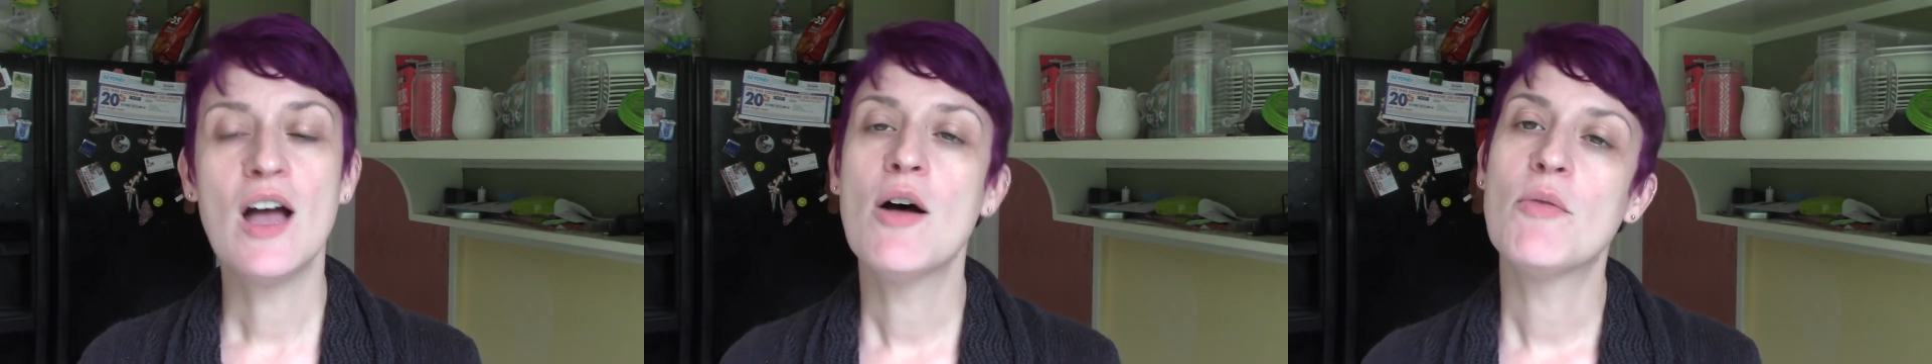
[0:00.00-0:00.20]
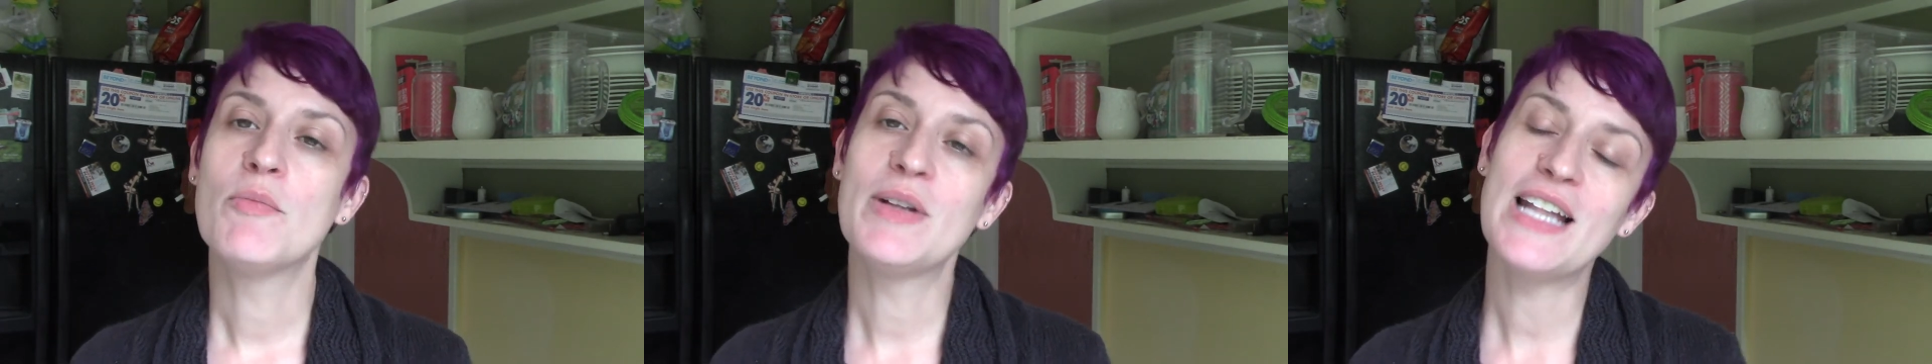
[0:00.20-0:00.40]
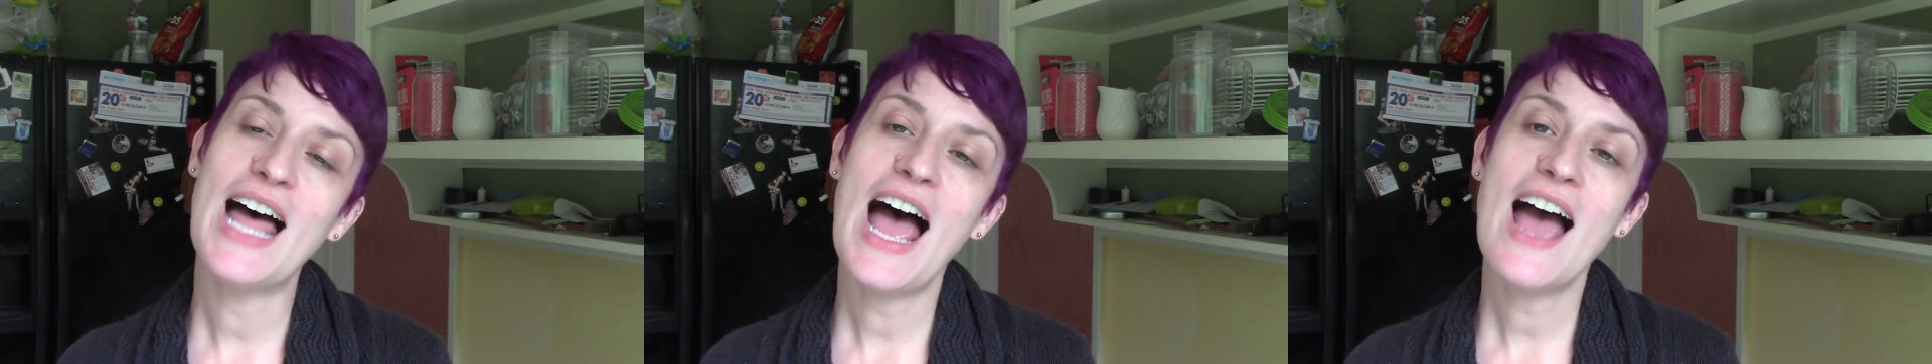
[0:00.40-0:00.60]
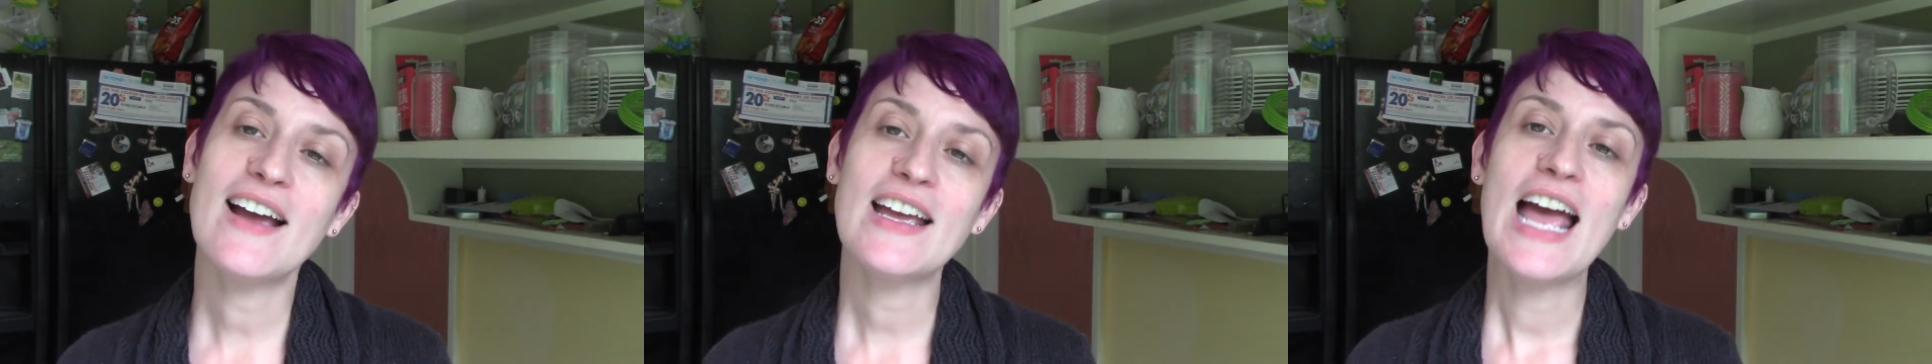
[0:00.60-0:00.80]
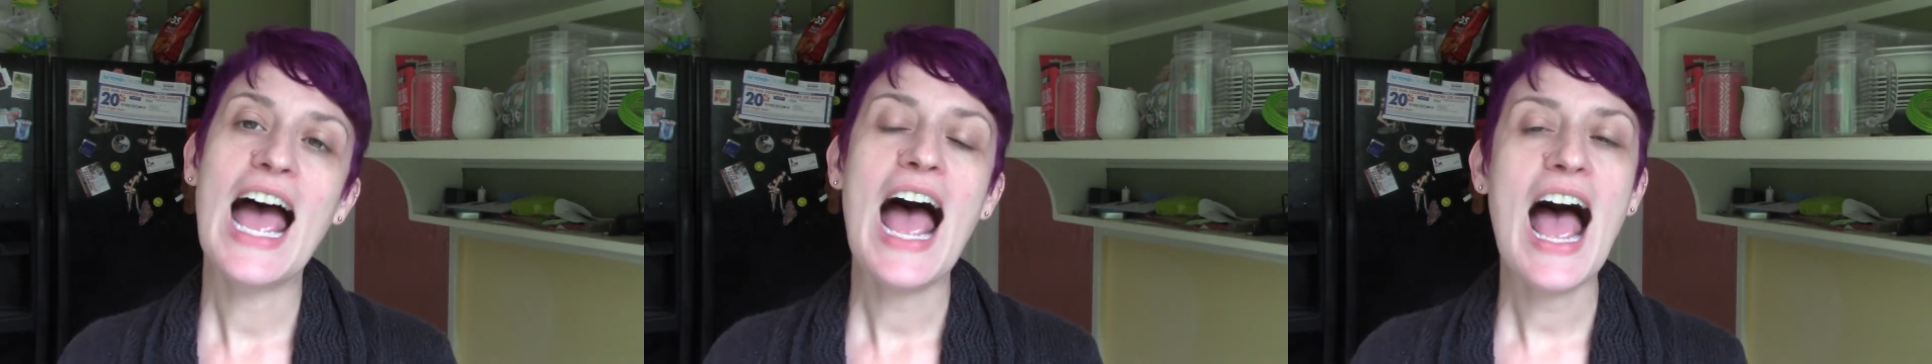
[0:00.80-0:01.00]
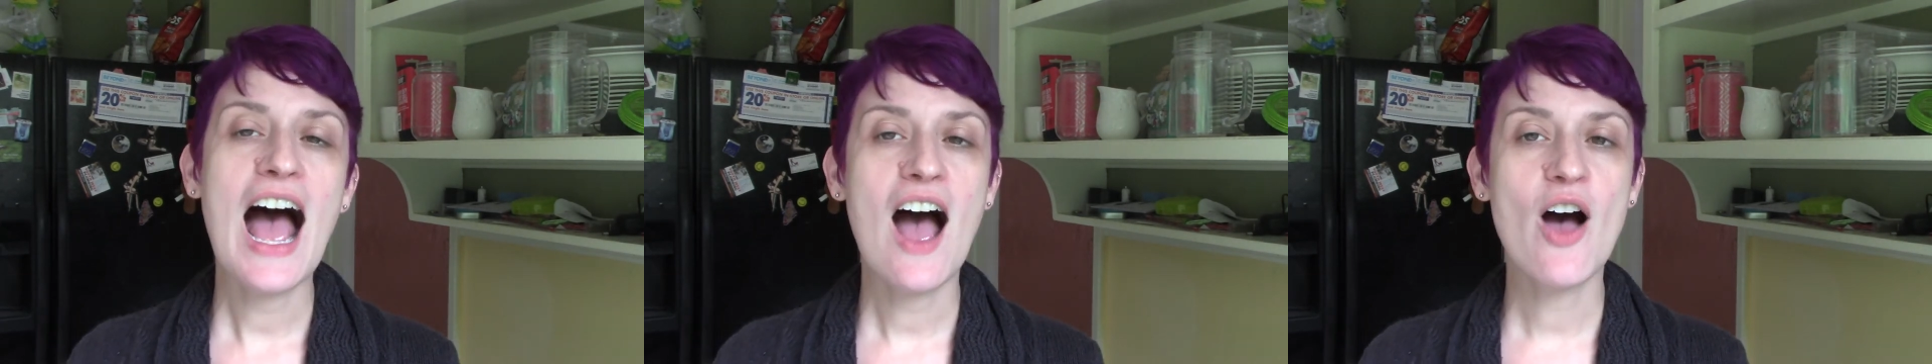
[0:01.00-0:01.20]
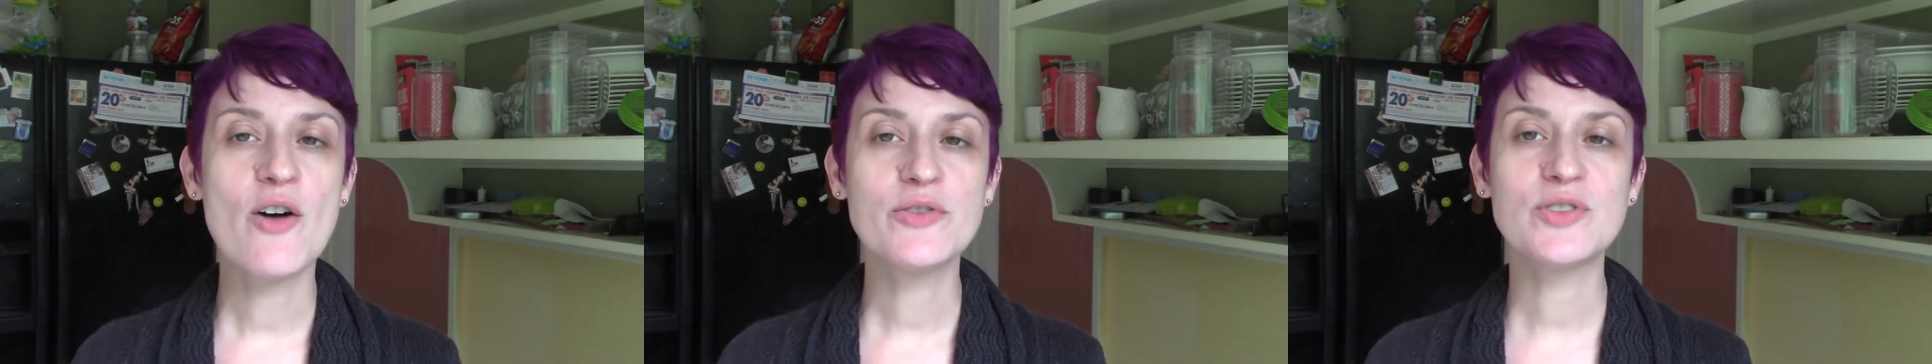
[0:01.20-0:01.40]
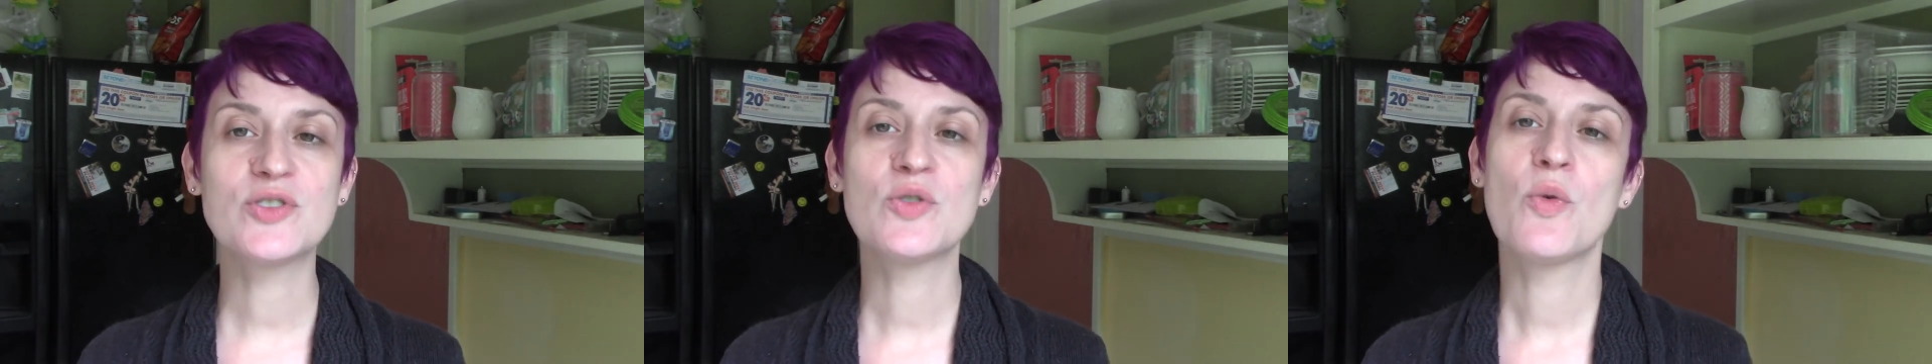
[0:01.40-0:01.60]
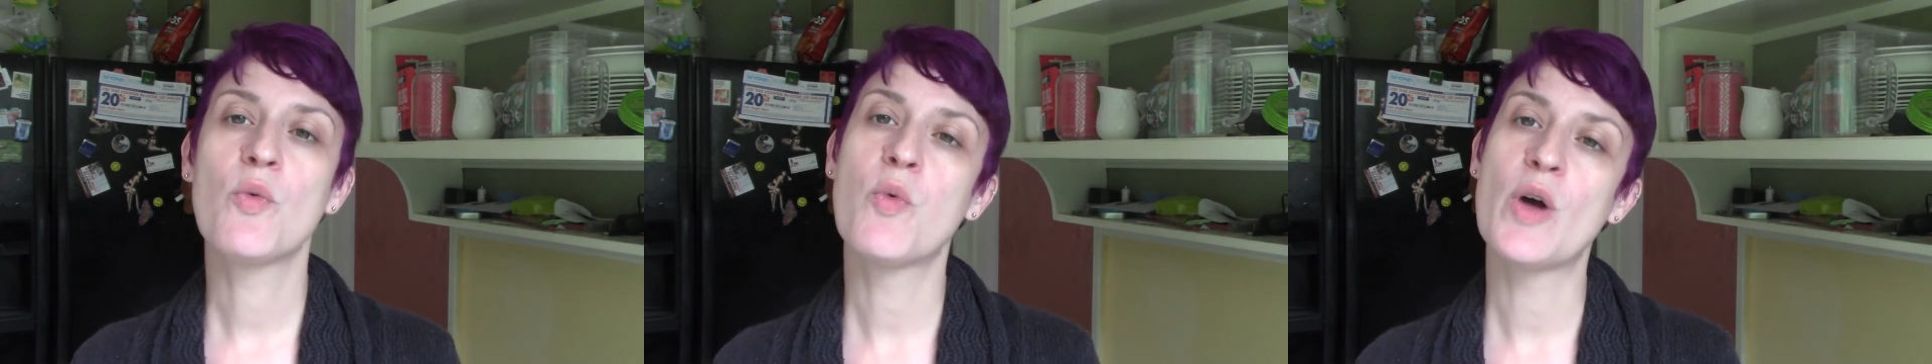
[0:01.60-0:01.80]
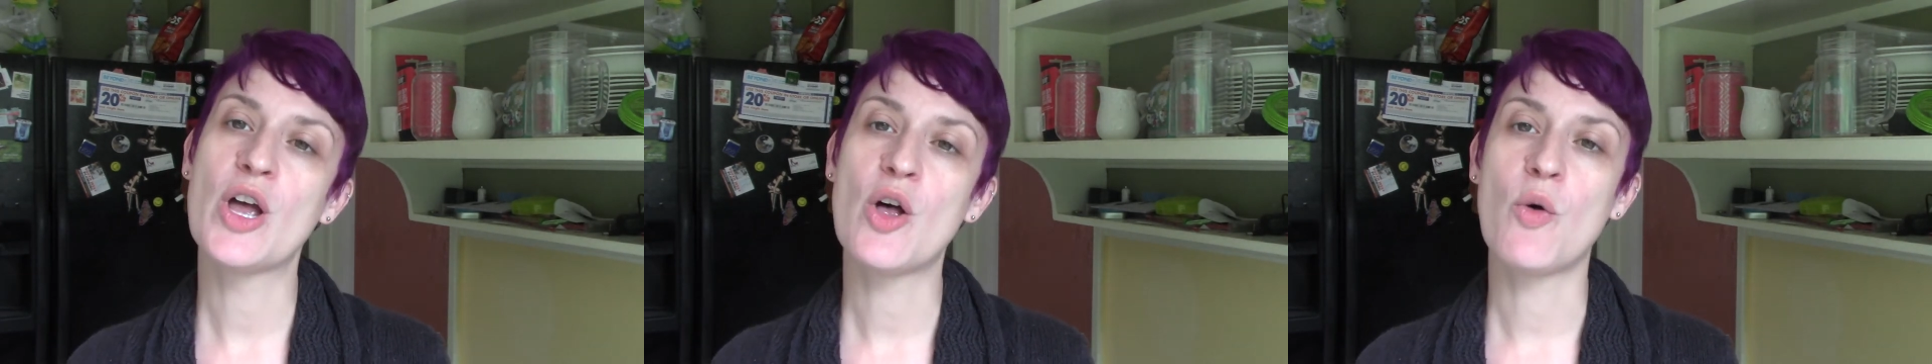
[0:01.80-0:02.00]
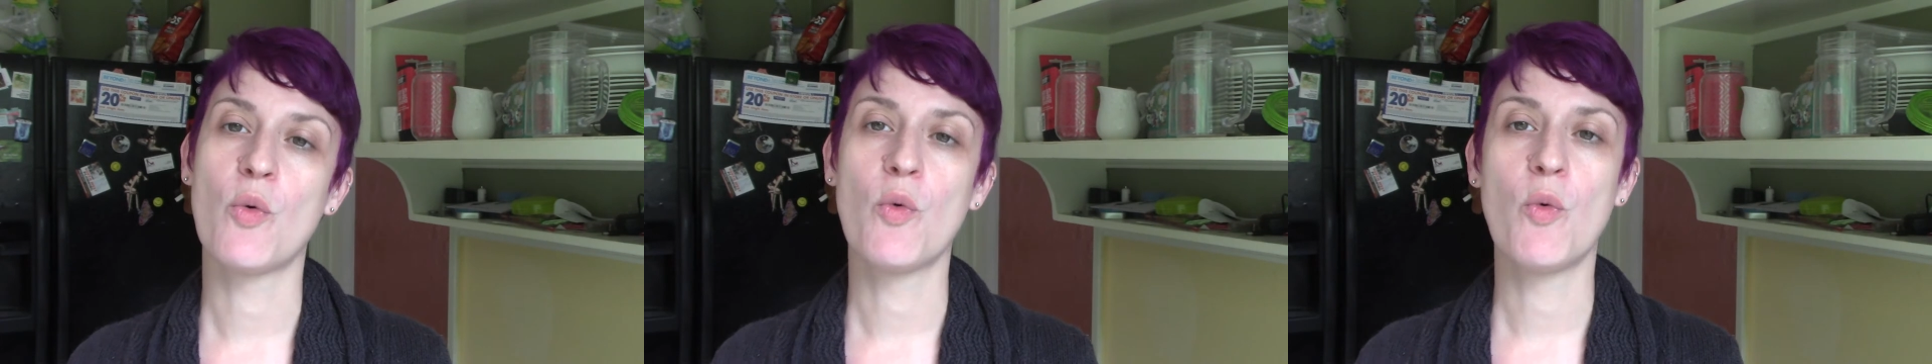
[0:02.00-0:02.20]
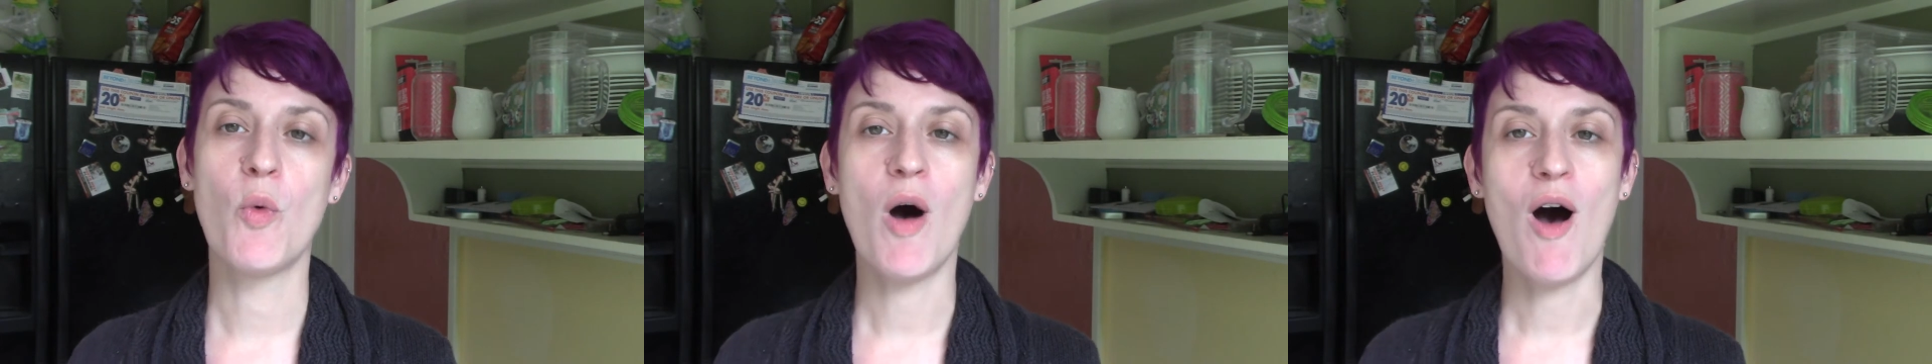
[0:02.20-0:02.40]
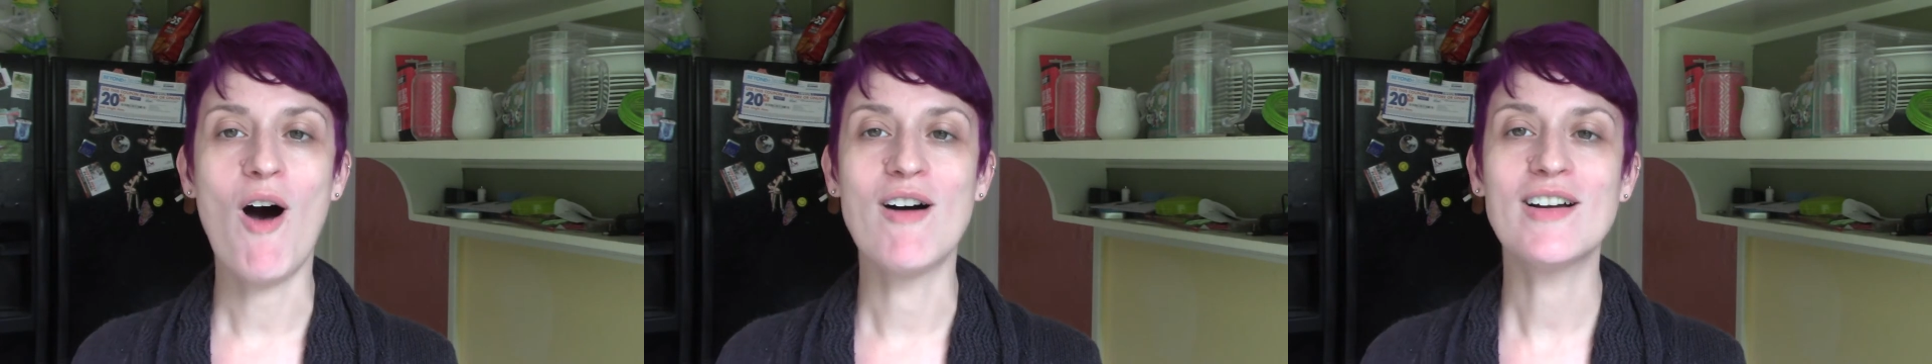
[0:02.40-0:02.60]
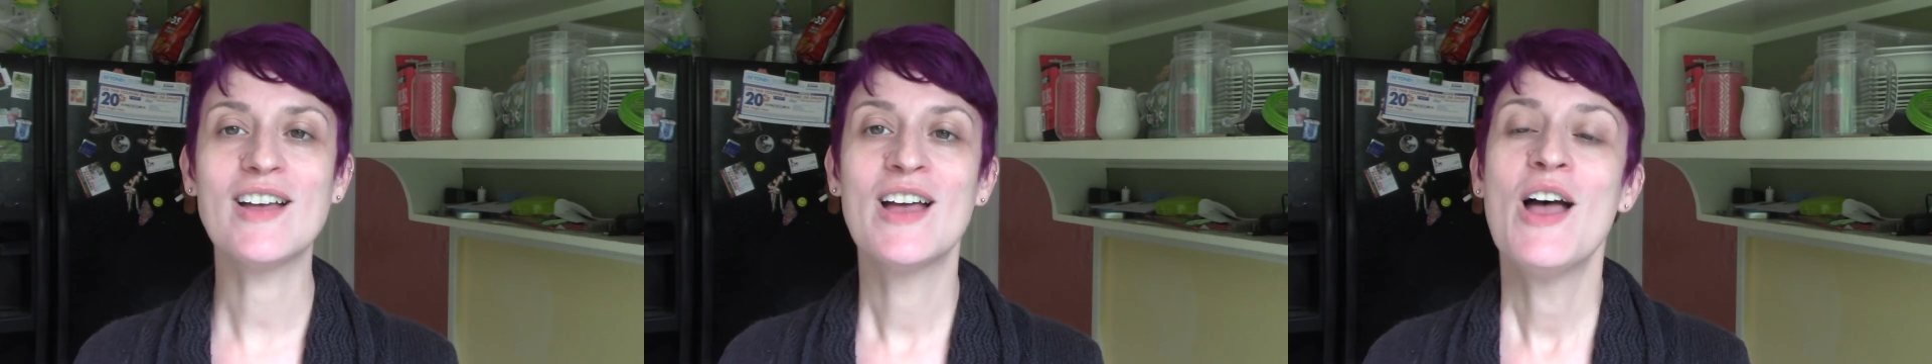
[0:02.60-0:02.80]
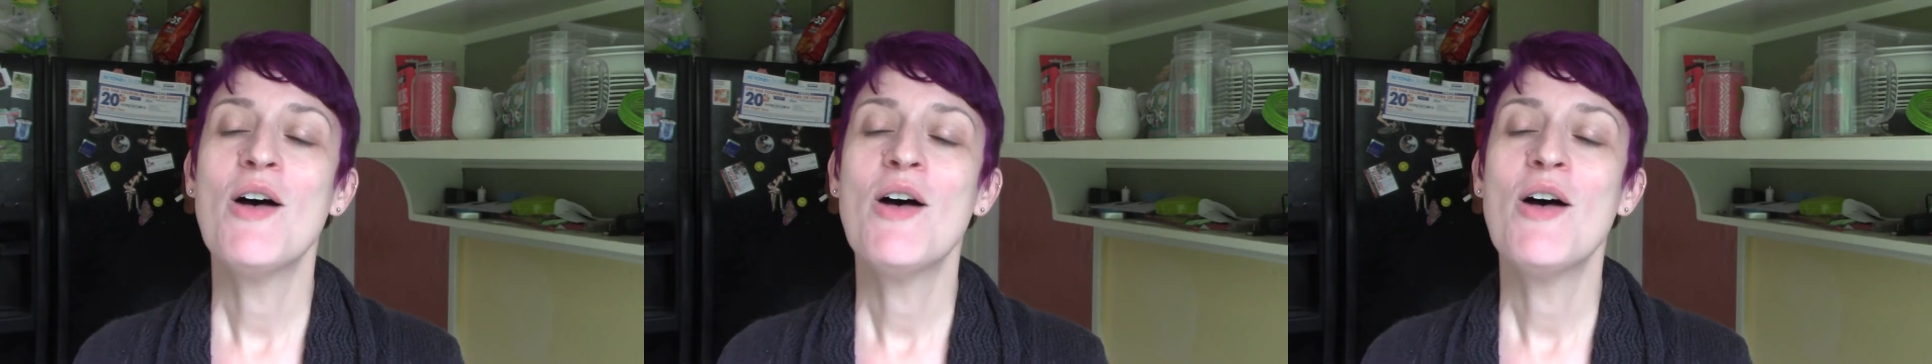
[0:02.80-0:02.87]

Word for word: Black house will walk,